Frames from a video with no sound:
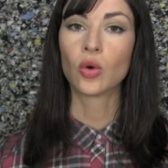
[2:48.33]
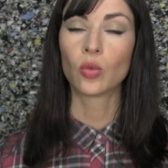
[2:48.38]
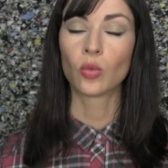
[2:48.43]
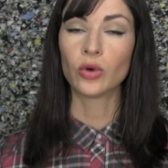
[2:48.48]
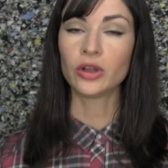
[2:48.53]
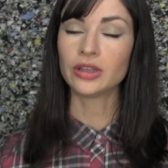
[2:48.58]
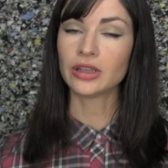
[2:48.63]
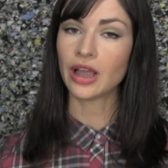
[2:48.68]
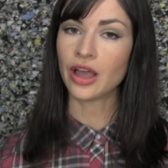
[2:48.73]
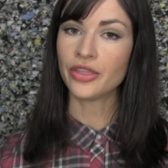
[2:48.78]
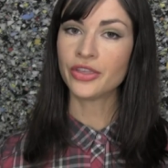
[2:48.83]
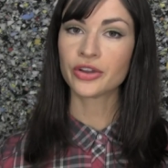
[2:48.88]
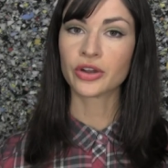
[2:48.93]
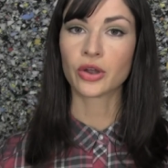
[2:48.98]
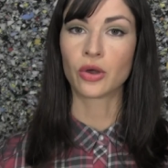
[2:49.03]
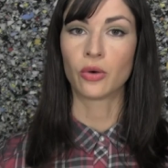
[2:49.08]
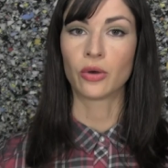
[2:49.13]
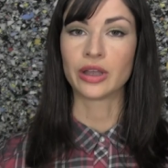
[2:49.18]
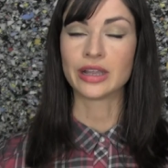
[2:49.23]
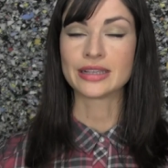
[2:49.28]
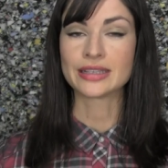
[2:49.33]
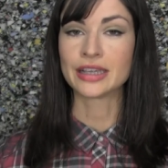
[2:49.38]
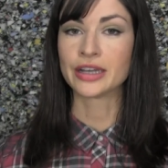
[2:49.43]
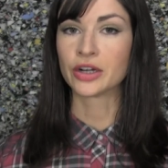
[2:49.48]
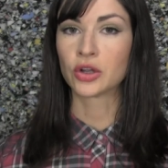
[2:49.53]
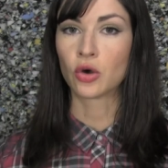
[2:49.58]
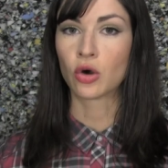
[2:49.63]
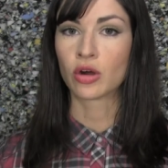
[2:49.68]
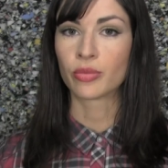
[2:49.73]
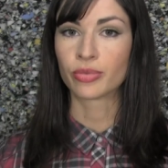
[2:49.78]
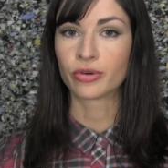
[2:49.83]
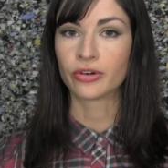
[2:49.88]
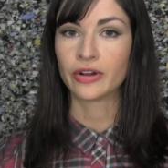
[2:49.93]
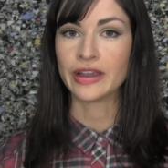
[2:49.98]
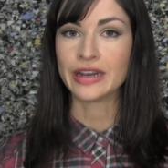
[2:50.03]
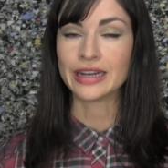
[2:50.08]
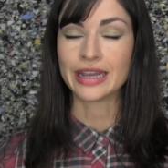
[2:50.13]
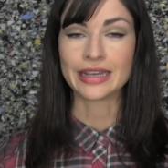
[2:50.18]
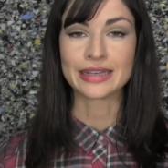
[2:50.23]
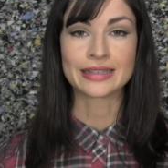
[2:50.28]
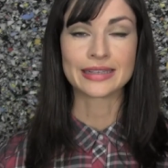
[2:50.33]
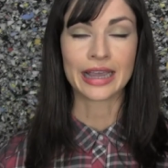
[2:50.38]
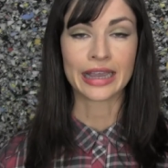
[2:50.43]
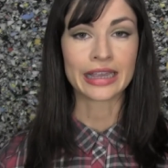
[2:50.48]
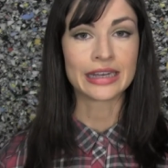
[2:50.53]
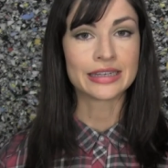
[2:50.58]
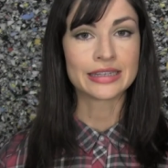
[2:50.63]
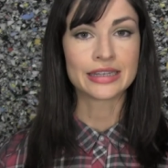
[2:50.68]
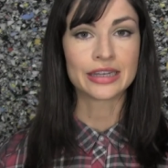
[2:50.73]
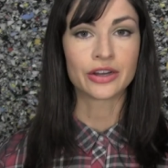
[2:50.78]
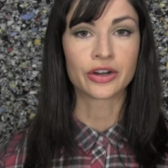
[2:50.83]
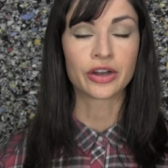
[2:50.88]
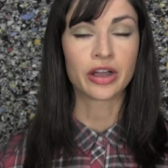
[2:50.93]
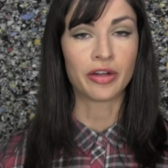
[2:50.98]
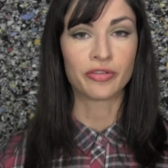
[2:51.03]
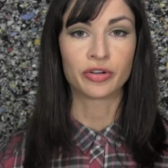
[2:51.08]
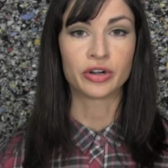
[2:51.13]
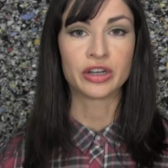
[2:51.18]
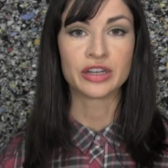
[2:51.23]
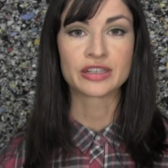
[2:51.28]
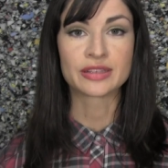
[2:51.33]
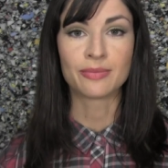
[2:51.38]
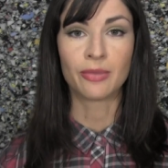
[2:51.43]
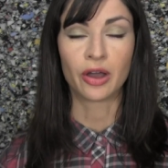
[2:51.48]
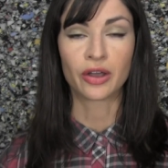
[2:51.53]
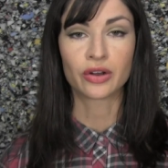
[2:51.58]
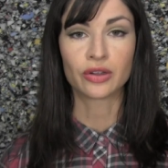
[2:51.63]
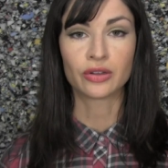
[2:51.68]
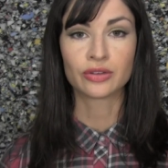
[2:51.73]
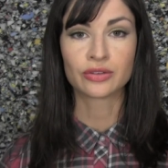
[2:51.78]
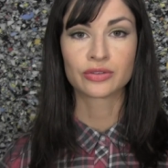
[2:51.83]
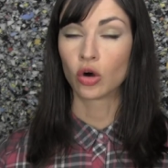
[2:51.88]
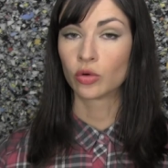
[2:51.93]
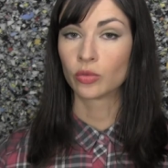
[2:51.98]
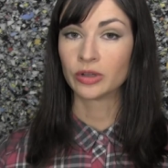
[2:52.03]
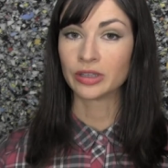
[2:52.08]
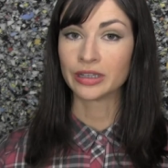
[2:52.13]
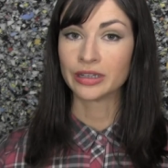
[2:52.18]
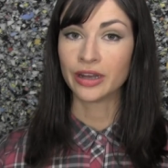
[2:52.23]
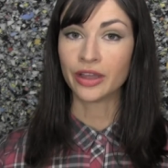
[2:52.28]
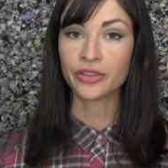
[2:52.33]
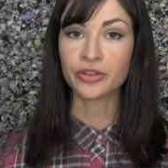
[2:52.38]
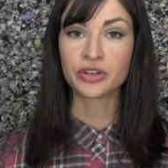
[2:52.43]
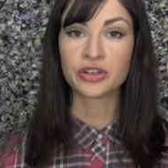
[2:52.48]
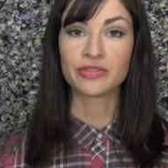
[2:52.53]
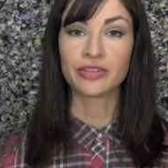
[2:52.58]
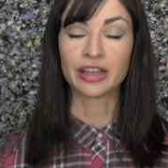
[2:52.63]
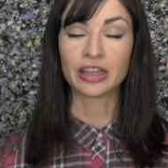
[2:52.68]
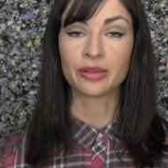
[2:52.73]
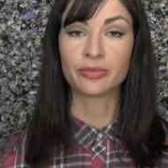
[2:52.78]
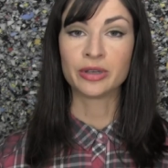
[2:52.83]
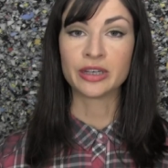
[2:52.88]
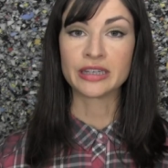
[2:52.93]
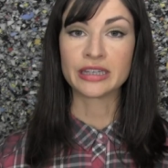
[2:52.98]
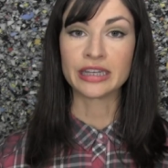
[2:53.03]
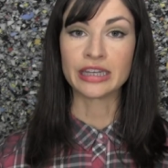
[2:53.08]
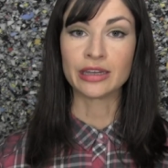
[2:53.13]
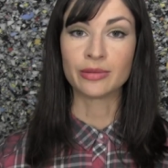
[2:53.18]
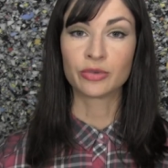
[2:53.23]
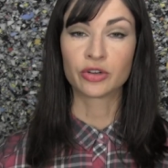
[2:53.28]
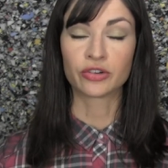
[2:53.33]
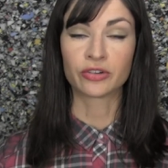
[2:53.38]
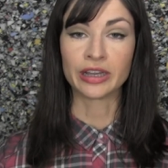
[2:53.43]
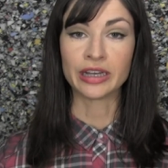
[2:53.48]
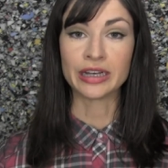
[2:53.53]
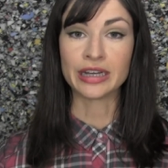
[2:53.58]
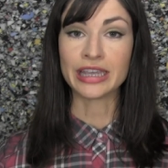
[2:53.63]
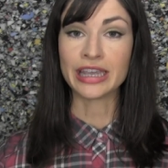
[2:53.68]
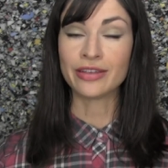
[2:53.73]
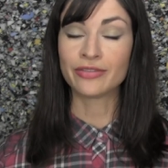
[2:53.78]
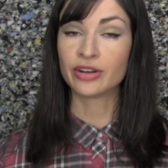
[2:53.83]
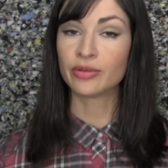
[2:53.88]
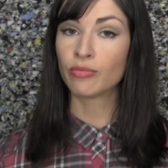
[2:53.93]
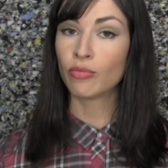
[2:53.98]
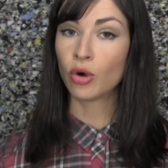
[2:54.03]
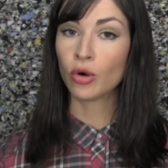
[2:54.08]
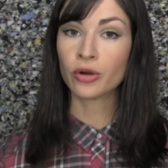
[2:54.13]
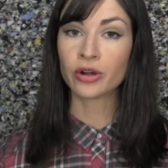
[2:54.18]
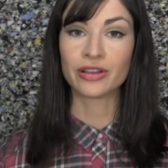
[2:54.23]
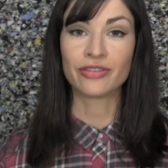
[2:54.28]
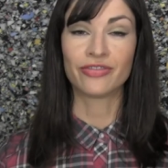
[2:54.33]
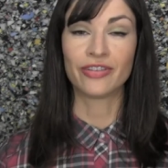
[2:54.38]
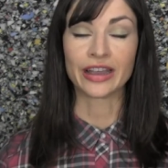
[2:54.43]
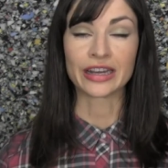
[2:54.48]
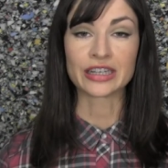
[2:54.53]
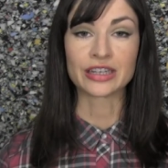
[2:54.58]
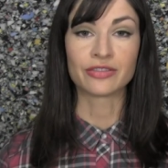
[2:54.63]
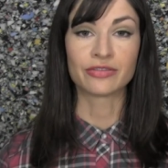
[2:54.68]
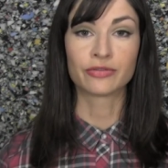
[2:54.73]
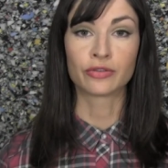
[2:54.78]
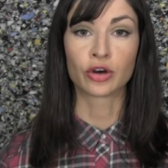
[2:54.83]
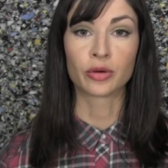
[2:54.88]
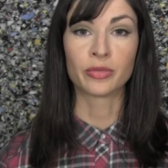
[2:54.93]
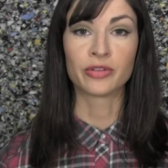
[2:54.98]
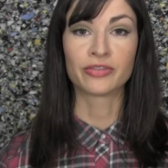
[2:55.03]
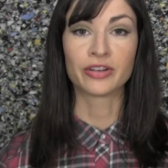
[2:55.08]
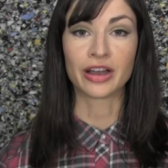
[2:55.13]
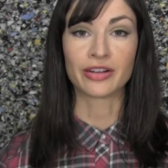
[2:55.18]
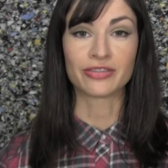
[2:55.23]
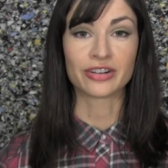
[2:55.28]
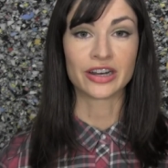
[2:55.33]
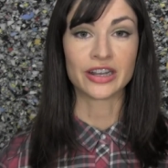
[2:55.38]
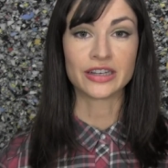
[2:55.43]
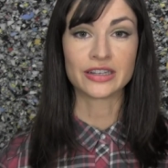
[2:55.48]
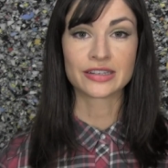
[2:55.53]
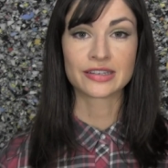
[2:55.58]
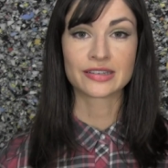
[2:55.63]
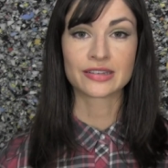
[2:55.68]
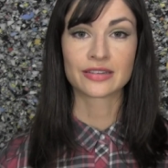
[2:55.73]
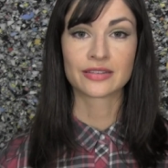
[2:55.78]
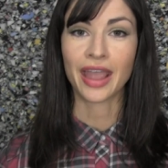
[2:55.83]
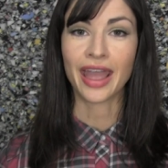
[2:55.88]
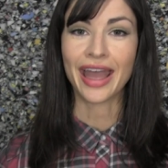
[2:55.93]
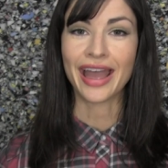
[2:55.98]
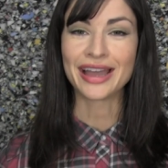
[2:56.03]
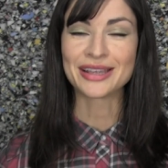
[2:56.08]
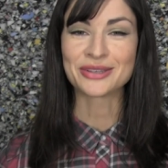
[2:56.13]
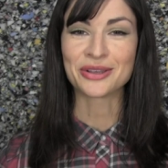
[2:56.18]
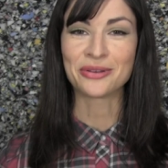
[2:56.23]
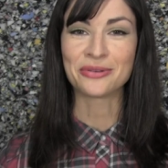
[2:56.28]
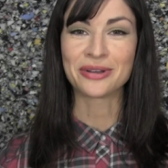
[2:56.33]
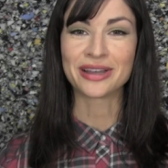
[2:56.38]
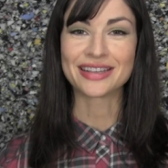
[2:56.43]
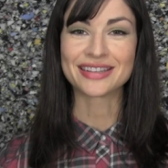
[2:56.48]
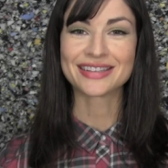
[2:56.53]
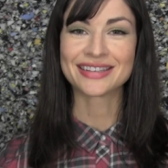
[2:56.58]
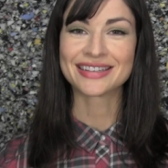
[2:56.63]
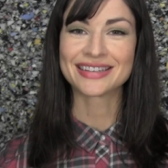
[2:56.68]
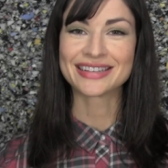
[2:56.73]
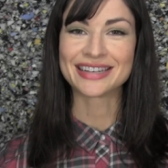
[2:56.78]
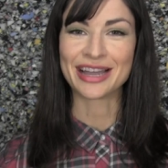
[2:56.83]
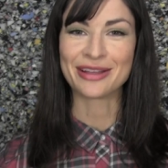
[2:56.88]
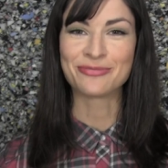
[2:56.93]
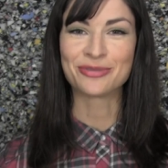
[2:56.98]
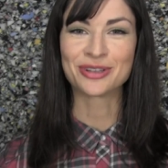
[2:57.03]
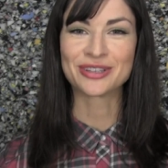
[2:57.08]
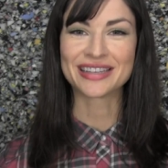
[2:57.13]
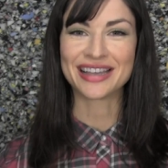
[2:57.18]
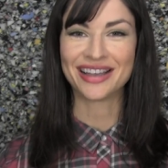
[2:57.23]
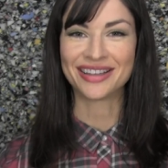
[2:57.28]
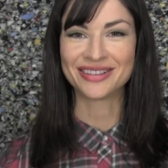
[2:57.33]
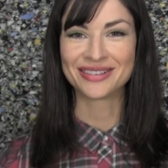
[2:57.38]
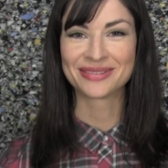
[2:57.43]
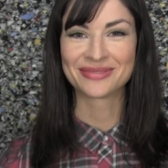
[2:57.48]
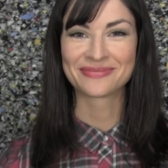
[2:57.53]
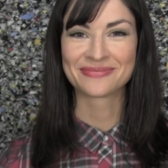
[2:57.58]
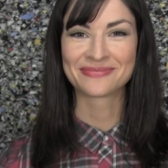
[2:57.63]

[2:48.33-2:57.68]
Will other coins incorporate a second-tier governance model, or will another development team create an even more effective form of governance? As always, time will tell.